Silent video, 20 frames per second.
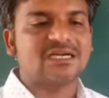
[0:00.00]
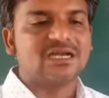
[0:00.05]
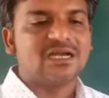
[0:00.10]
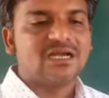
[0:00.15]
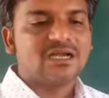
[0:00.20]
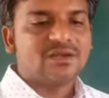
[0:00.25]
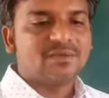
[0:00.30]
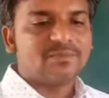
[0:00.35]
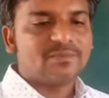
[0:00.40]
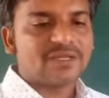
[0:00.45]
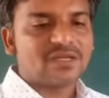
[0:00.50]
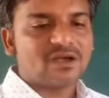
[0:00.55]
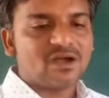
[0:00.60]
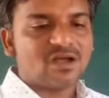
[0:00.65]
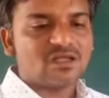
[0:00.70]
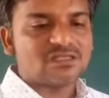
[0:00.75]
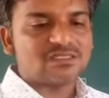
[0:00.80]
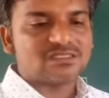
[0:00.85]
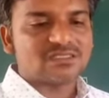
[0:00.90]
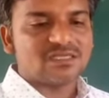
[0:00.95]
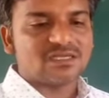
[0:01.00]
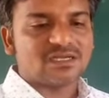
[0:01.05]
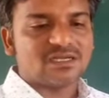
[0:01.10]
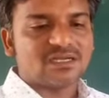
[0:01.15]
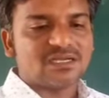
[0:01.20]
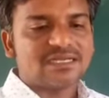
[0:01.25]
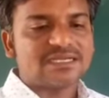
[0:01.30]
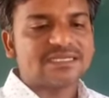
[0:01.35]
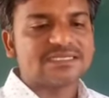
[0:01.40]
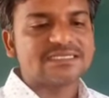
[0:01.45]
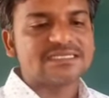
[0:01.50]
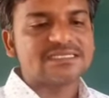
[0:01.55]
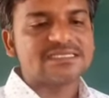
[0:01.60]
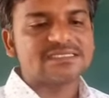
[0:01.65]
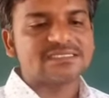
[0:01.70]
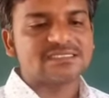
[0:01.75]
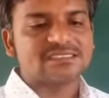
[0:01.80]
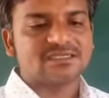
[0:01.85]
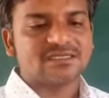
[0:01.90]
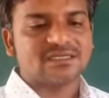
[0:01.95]
because it is
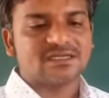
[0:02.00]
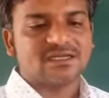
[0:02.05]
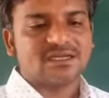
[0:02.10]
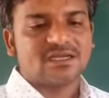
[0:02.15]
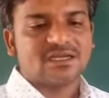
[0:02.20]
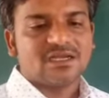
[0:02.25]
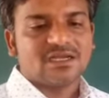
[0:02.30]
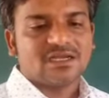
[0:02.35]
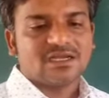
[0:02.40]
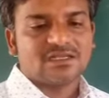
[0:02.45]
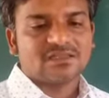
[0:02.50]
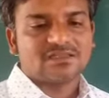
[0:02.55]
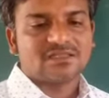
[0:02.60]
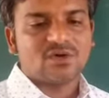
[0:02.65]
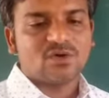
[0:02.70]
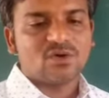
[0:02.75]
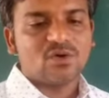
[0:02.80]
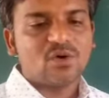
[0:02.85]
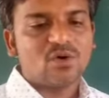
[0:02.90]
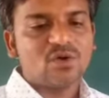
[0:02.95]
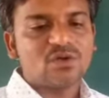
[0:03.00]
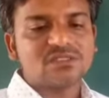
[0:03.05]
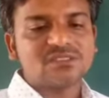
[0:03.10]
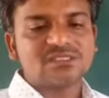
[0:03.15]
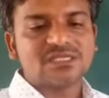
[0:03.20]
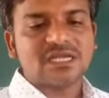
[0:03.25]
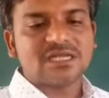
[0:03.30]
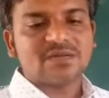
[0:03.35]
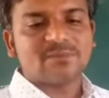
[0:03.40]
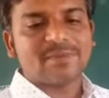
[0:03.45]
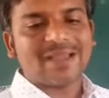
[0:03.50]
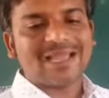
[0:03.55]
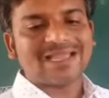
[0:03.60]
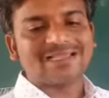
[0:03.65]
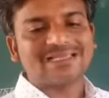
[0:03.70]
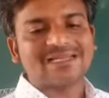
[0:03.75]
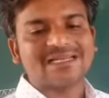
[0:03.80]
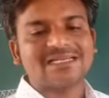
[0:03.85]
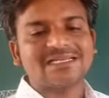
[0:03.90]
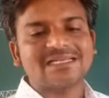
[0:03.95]
the holes are
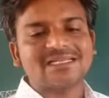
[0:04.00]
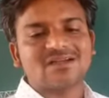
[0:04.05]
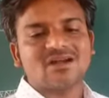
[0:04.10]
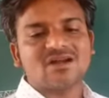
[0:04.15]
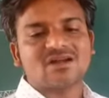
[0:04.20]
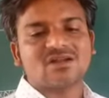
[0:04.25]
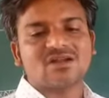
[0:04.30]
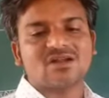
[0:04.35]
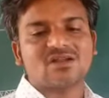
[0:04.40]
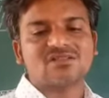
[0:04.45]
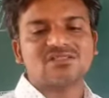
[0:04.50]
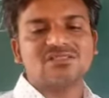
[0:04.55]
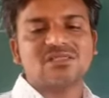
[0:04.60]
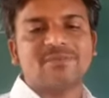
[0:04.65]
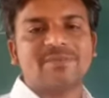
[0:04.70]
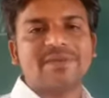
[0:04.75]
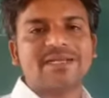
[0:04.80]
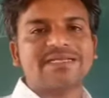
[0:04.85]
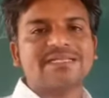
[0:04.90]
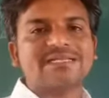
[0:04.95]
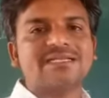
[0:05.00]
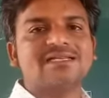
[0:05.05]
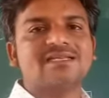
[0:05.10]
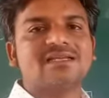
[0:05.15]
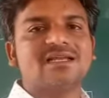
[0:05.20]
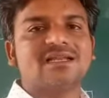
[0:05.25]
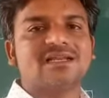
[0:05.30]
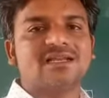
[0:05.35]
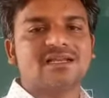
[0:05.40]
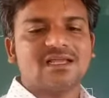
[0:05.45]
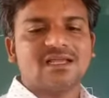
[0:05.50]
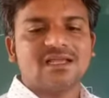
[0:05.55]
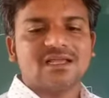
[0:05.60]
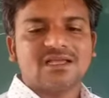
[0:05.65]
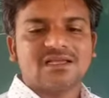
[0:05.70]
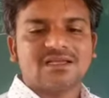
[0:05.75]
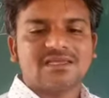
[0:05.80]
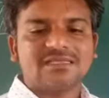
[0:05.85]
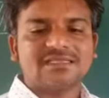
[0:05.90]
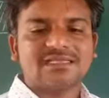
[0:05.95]
migrating across the material
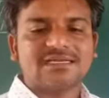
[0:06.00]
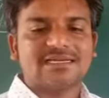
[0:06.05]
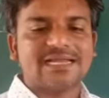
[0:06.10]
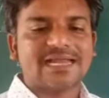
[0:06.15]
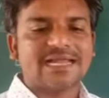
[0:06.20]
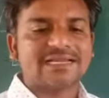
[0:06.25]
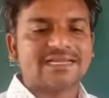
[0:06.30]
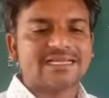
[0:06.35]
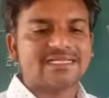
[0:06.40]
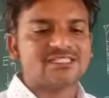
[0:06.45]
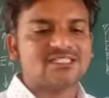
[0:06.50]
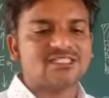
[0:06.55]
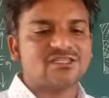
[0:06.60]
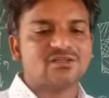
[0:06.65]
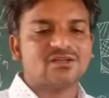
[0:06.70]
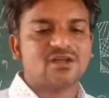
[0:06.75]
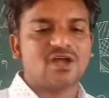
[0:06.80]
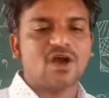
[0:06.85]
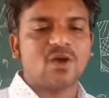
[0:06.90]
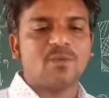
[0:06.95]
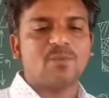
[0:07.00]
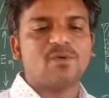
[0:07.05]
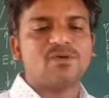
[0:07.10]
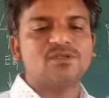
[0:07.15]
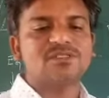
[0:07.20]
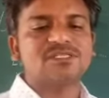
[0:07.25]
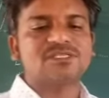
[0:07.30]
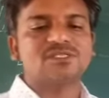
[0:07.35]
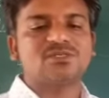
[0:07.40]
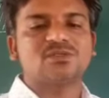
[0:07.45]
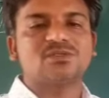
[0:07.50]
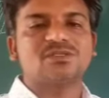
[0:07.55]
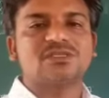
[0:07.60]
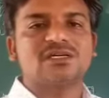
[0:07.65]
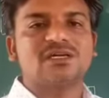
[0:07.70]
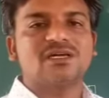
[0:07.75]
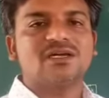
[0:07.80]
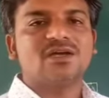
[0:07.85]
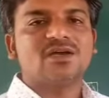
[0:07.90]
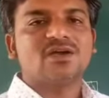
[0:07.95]
in the direction opposite to
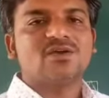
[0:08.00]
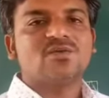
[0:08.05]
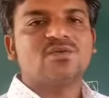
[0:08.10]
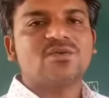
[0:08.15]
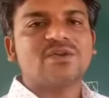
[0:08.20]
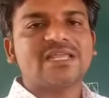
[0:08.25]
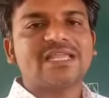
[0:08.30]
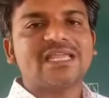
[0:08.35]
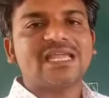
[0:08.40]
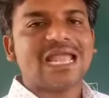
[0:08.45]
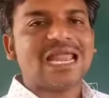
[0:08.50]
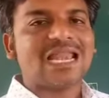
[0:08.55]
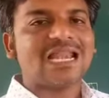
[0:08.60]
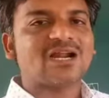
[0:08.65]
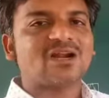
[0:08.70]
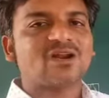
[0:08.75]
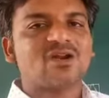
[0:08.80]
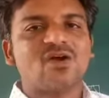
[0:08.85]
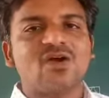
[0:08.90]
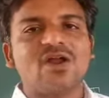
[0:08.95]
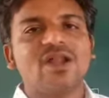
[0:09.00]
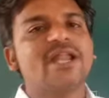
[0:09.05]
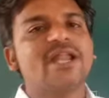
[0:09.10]
the free electron